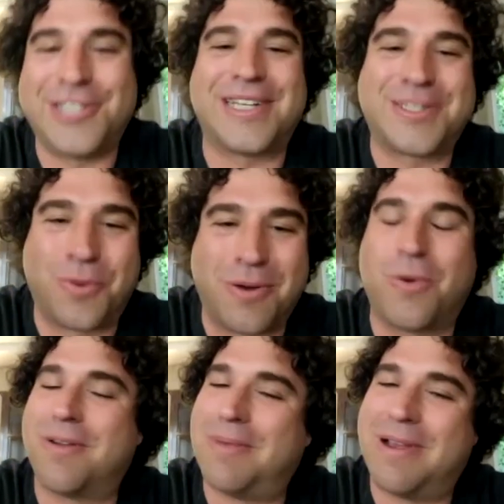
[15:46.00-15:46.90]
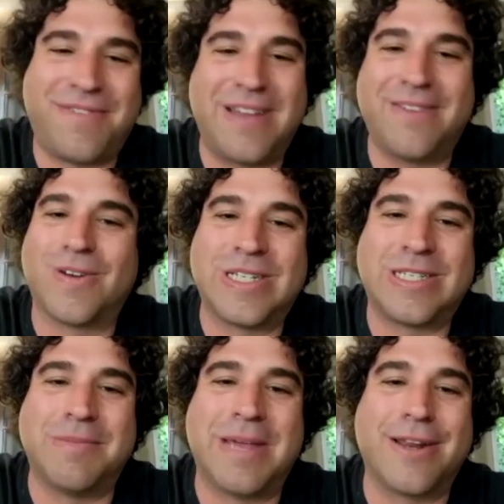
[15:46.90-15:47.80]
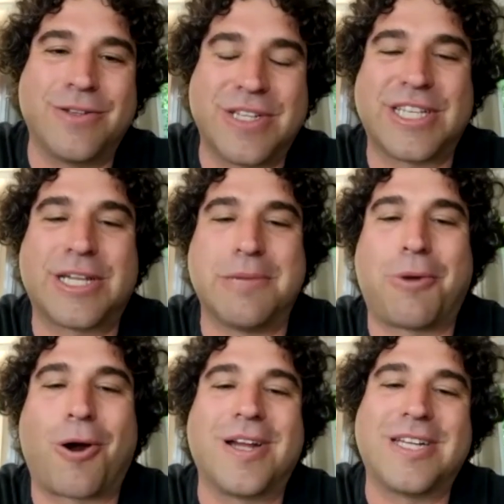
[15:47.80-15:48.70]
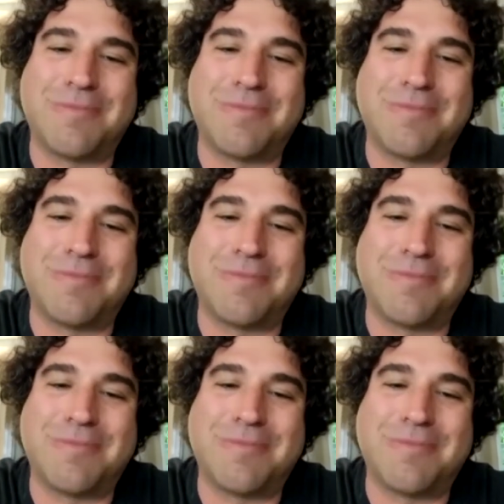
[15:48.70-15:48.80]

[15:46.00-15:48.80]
one of my favorite tomatoes. It's a Campari tomato,